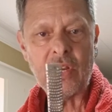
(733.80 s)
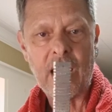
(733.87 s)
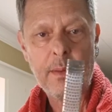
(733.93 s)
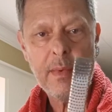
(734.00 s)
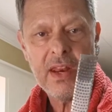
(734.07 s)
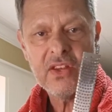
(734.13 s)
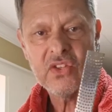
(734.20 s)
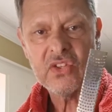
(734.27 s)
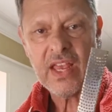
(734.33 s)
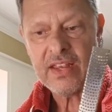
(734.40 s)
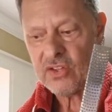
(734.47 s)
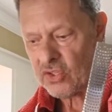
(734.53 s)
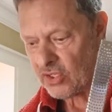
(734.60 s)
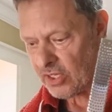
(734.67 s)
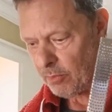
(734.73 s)
I'm going to
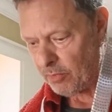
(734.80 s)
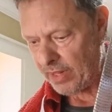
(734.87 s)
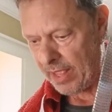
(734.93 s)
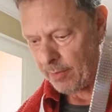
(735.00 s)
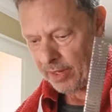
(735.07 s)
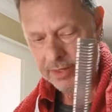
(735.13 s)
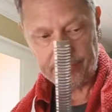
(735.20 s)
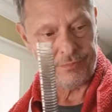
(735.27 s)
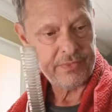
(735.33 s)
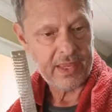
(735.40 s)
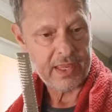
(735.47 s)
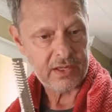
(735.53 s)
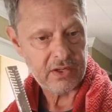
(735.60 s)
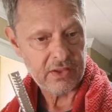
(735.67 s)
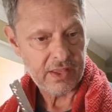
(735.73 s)
zest some lemon
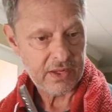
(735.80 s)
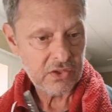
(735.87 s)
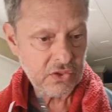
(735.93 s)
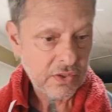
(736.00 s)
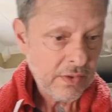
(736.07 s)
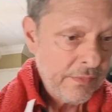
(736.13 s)
into this.